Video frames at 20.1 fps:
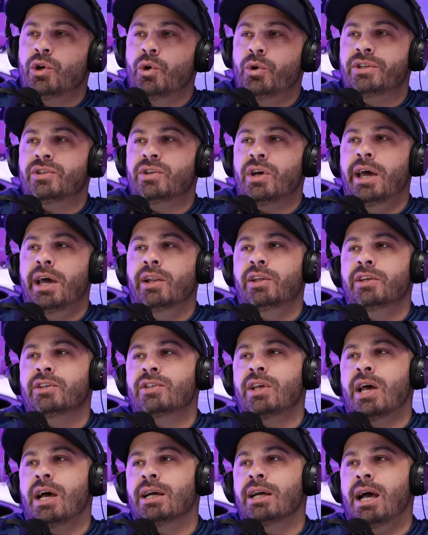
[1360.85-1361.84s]
Go to
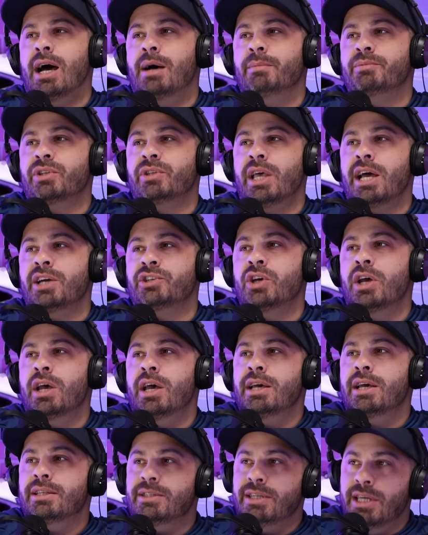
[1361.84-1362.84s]
Titleist.com slash
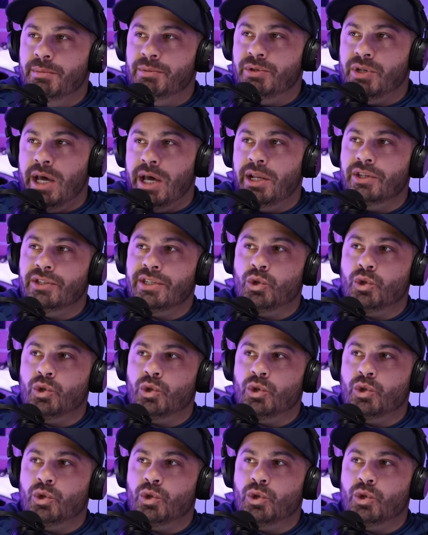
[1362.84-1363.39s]
Team Titleist.